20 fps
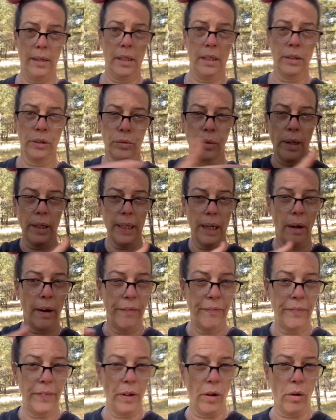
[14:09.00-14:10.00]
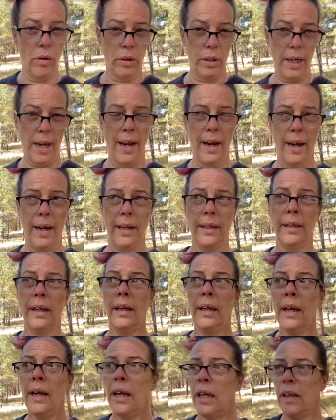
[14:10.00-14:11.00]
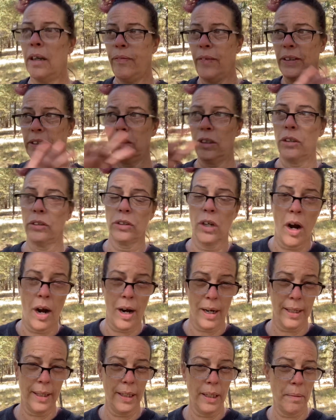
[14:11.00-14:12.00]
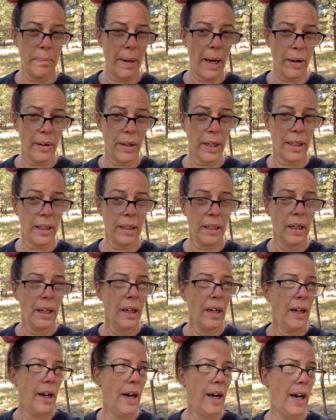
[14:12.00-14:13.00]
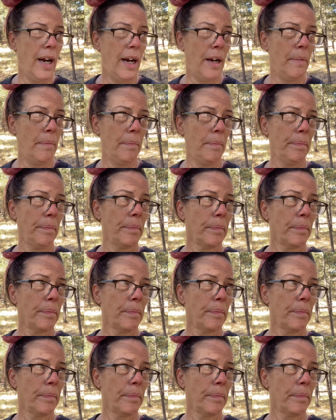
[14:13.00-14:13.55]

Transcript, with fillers: Because right now I feel okay. And if I start talking about it, um,